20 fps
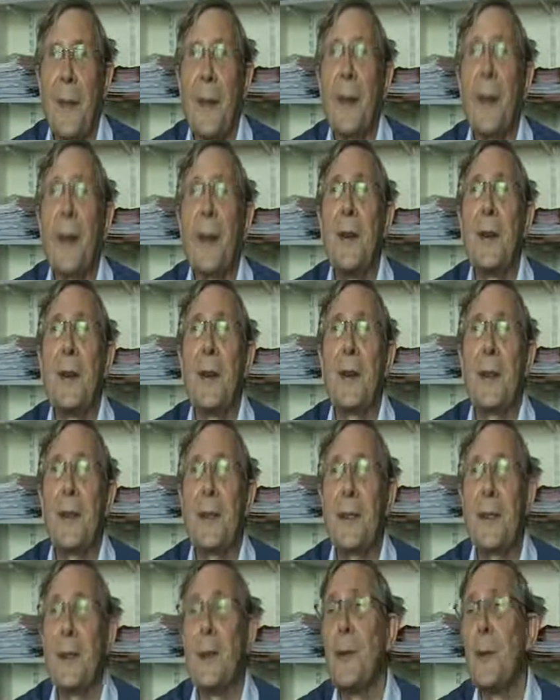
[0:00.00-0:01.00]
Learners,
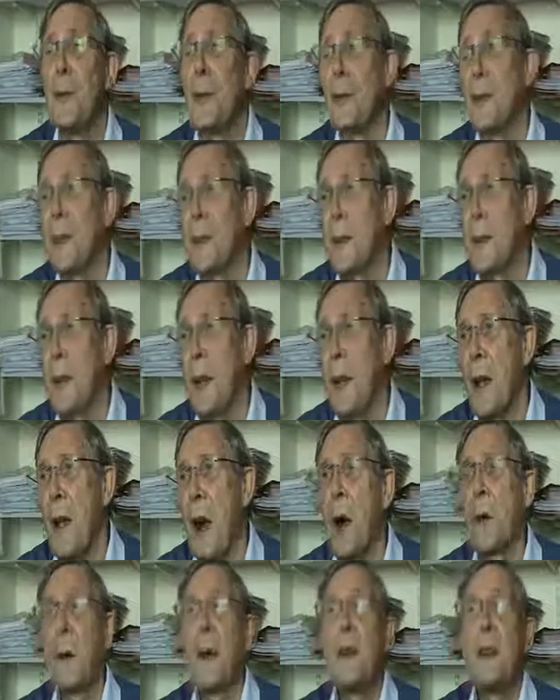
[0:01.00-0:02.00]
students
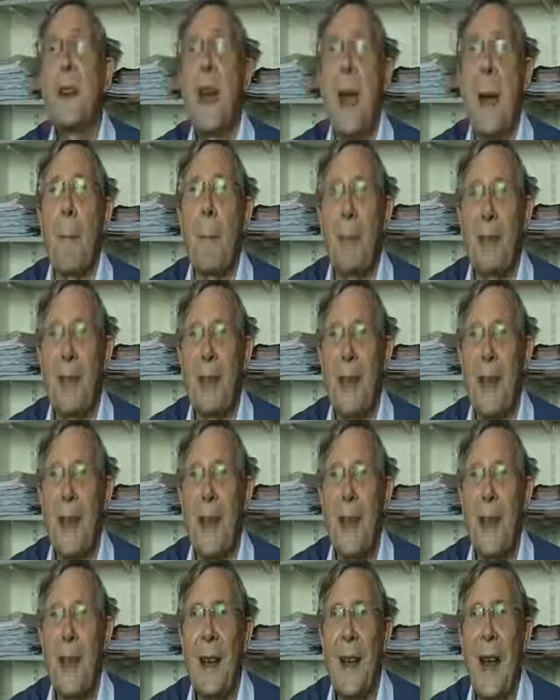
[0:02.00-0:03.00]
are adept
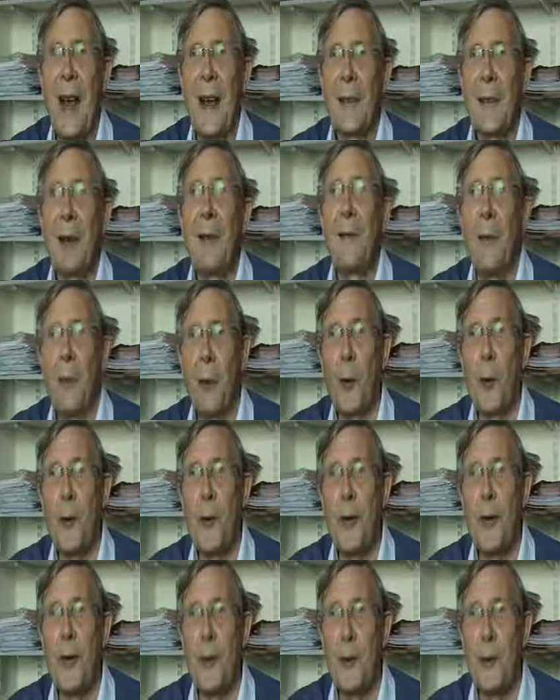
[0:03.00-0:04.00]
at
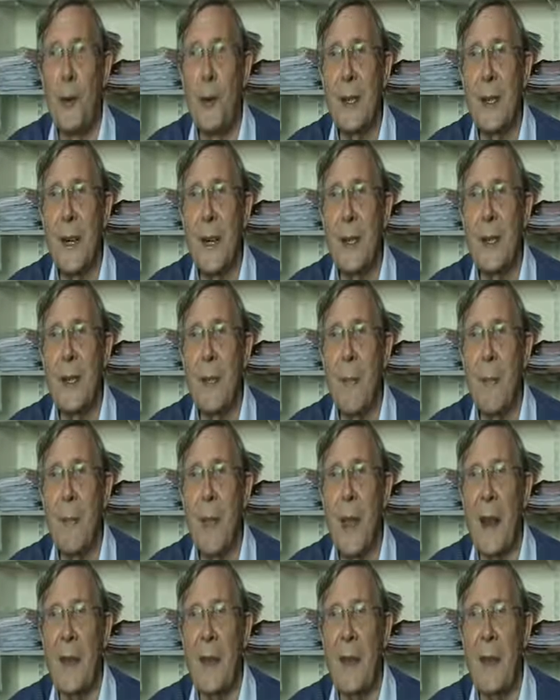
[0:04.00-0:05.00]
avoiding using
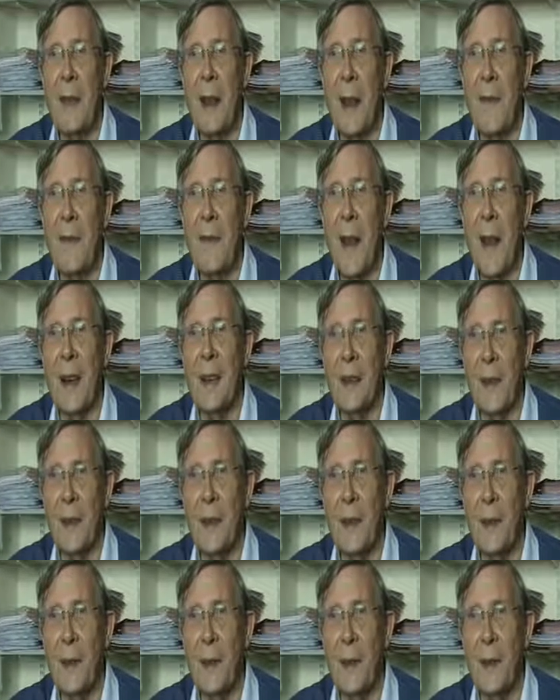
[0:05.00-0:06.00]
something that they find
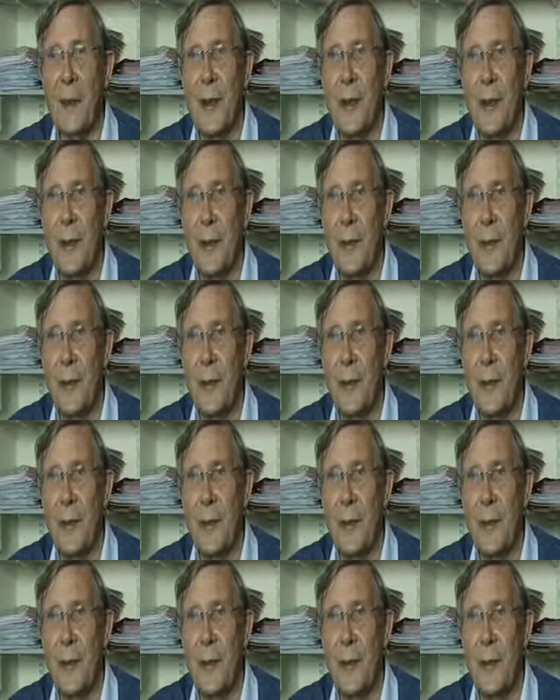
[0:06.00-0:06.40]
difficult to